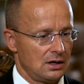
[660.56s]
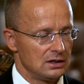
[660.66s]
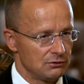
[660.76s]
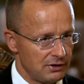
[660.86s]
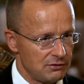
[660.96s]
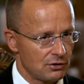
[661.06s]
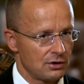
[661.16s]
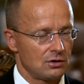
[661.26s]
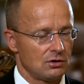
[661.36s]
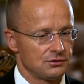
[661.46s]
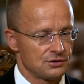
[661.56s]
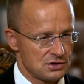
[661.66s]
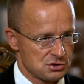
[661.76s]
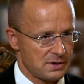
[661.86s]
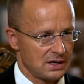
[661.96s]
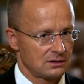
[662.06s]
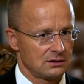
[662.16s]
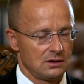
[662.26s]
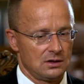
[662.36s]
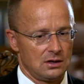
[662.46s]
in favor of the respect
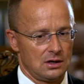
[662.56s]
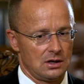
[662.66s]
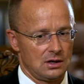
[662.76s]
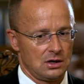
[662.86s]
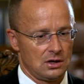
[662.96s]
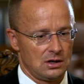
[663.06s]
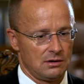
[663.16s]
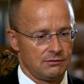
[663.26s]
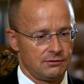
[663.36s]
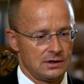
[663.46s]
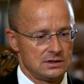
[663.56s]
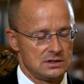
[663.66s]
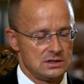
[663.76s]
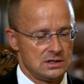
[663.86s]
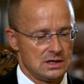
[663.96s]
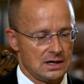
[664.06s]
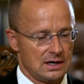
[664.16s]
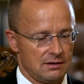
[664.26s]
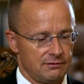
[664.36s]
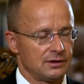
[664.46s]
uh, of uh, the
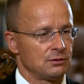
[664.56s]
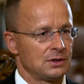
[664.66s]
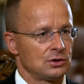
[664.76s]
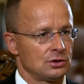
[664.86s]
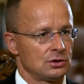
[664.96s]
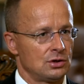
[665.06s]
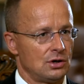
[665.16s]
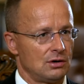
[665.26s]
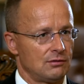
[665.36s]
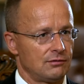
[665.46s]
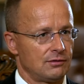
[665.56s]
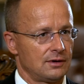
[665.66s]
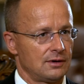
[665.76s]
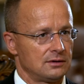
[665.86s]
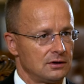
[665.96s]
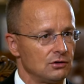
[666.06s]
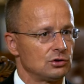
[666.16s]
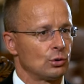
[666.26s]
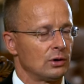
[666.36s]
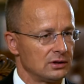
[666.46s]
uh, phenomenon of uh,
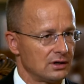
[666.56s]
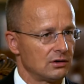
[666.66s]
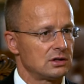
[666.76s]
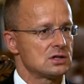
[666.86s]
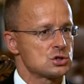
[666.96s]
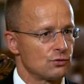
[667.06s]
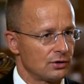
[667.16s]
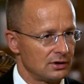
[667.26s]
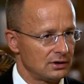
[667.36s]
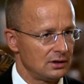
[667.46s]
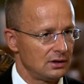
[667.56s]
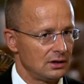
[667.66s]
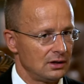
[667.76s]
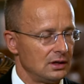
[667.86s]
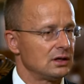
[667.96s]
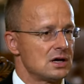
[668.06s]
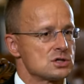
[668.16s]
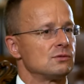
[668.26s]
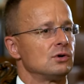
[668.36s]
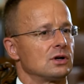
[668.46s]
territorial integrity and sovereignty in
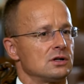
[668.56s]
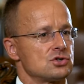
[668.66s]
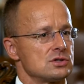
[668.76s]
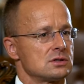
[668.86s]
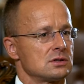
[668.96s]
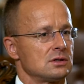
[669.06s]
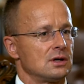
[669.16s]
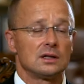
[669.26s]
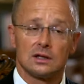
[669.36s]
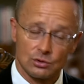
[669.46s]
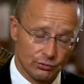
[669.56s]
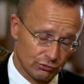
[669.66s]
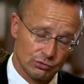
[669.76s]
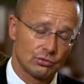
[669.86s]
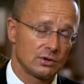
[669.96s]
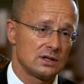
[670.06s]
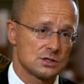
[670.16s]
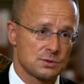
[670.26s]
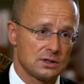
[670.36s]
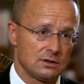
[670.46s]
case of all countries and that goes to Ukraine
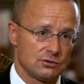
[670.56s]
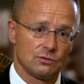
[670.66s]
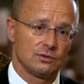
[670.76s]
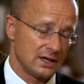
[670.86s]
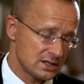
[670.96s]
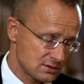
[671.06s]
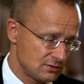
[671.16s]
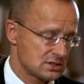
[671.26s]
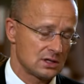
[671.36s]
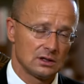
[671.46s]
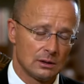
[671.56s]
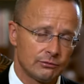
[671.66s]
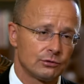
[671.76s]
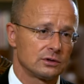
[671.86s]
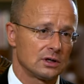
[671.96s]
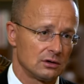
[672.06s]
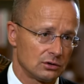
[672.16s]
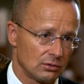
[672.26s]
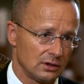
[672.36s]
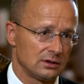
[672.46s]
as well. So yes, we stand up for
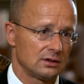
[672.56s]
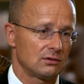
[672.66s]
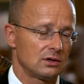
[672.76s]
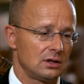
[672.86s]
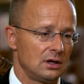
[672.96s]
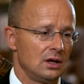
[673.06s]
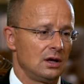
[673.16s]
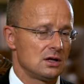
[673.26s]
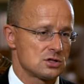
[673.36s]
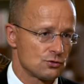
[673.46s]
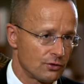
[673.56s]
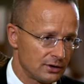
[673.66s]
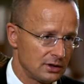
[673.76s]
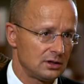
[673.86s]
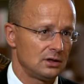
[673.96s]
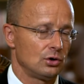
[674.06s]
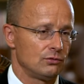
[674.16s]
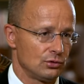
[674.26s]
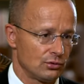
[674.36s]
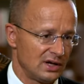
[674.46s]
territorial integrity and sovereignty of
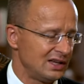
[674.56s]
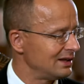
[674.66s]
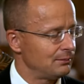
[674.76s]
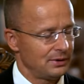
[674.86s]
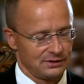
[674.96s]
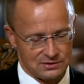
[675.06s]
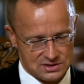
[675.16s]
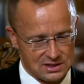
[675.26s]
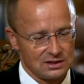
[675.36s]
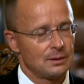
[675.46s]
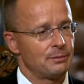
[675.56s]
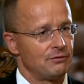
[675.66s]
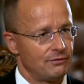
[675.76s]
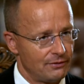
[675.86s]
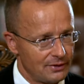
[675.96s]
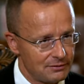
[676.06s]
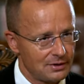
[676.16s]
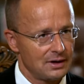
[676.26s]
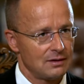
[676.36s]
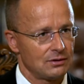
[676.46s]
Ukraine, but we stand up very,
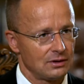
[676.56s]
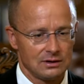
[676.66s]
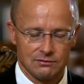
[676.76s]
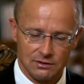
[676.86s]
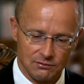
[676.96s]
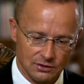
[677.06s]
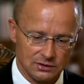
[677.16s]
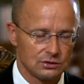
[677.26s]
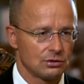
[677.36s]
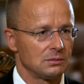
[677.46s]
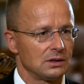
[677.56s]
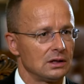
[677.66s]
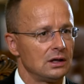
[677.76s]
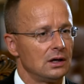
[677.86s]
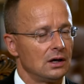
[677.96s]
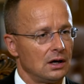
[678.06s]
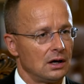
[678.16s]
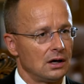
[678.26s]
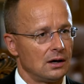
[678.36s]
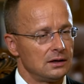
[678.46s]
very heavily and very, very determinedly
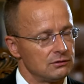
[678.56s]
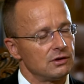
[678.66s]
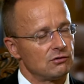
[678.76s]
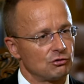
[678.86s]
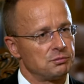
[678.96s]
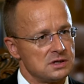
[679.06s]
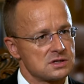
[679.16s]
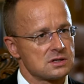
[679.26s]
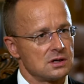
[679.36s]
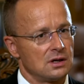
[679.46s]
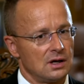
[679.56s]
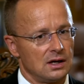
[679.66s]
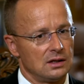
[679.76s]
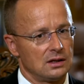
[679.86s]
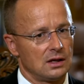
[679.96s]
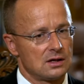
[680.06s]
uh, in favor of peace and uh,